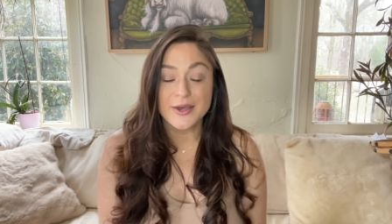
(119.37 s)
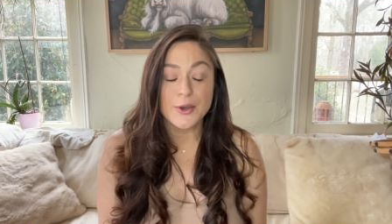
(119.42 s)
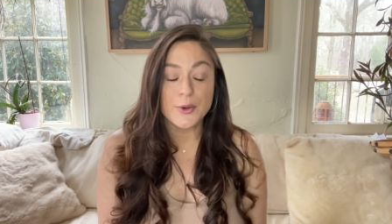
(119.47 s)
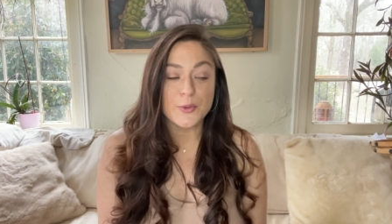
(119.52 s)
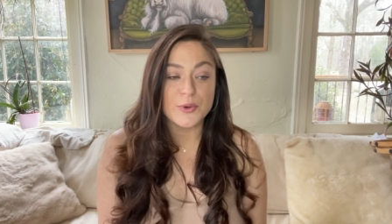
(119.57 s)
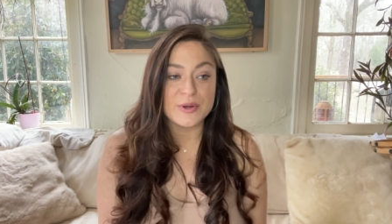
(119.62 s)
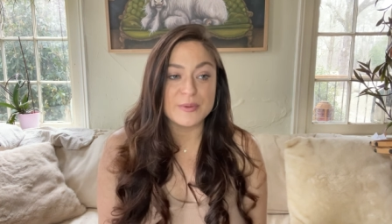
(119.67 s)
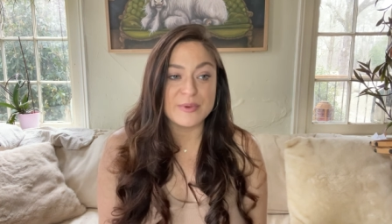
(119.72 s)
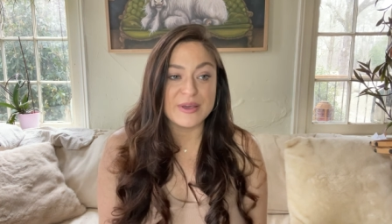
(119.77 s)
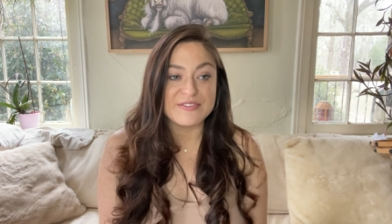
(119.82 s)

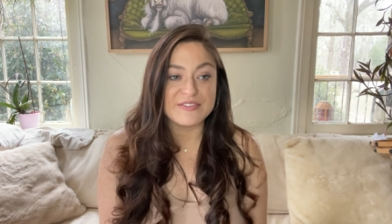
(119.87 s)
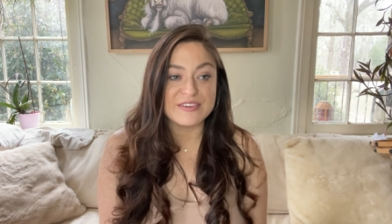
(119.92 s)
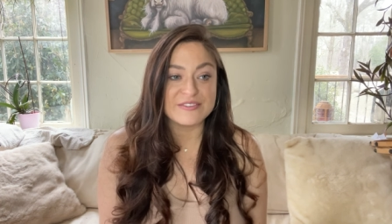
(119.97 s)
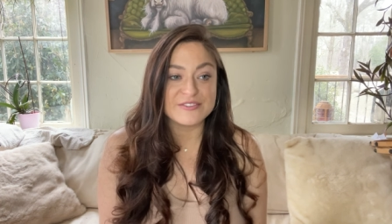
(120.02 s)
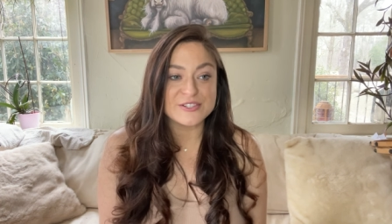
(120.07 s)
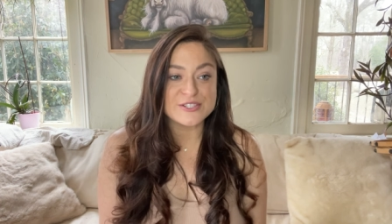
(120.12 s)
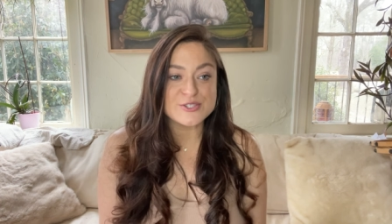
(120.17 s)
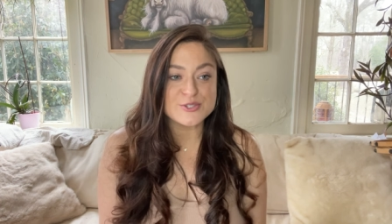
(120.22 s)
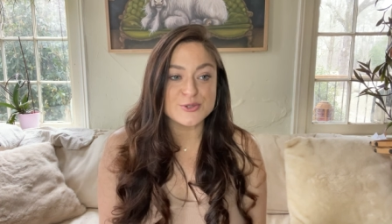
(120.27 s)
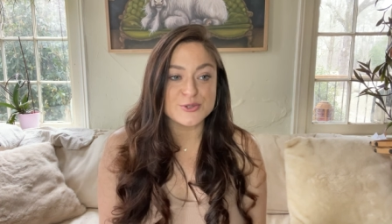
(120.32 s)
One of my
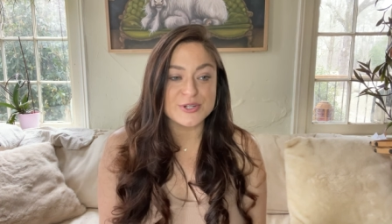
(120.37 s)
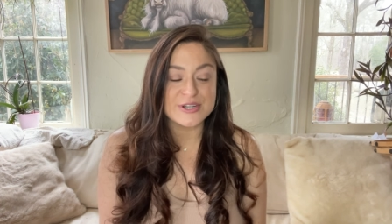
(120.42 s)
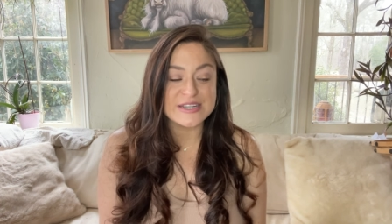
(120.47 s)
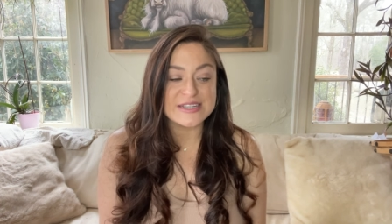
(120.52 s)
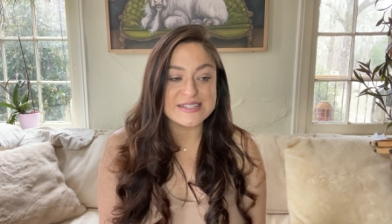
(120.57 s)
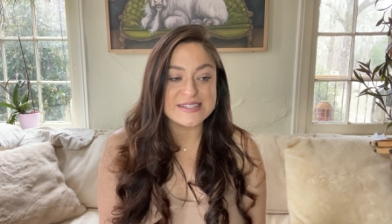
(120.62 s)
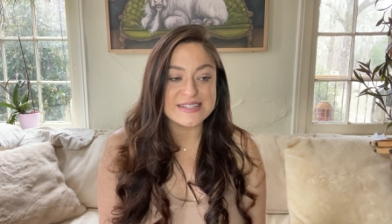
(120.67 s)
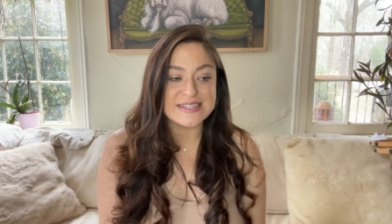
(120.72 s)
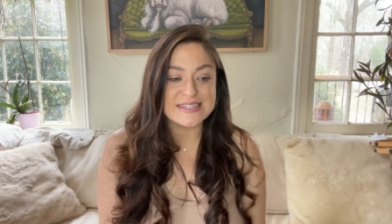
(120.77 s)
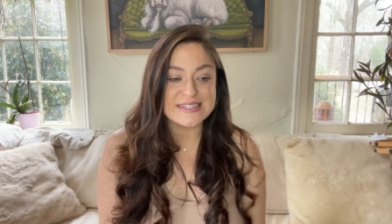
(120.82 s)
favorite
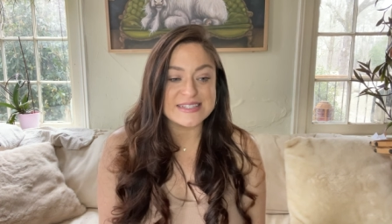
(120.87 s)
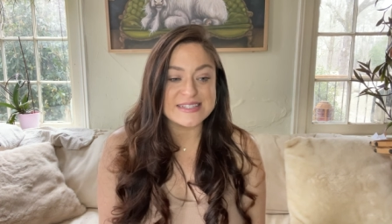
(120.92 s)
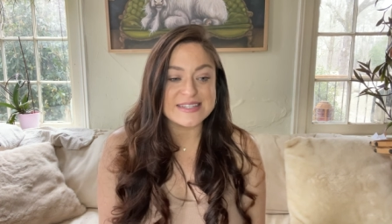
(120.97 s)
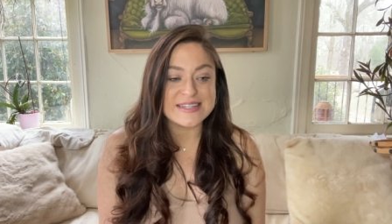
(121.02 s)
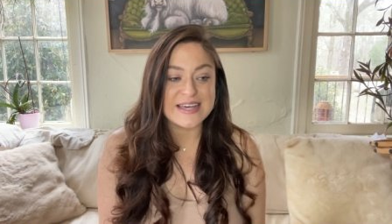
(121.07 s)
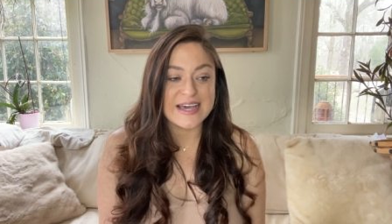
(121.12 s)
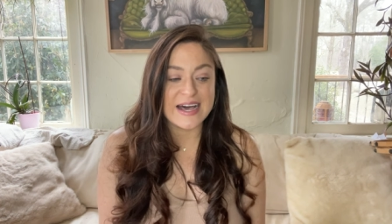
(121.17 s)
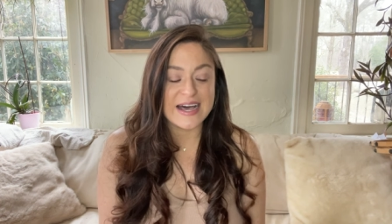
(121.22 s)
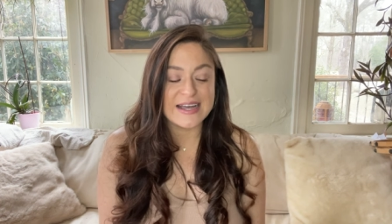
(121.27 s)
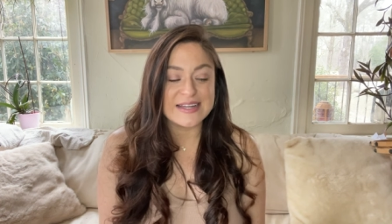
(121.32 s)
stories is
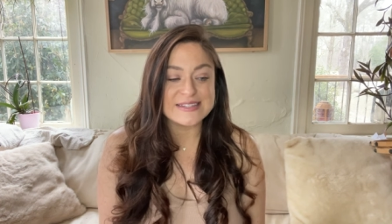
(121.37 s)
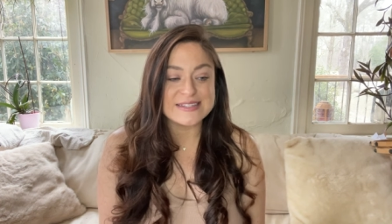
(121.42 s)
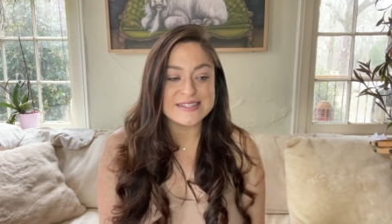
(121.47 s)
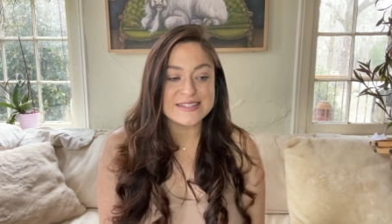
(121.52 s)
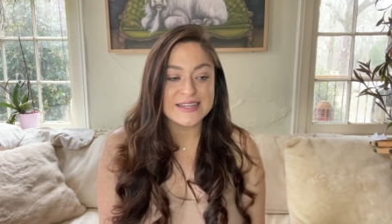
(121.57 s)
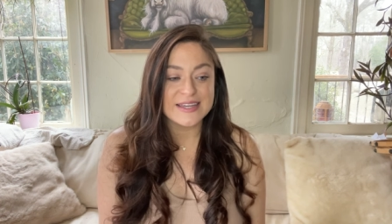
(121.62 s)
that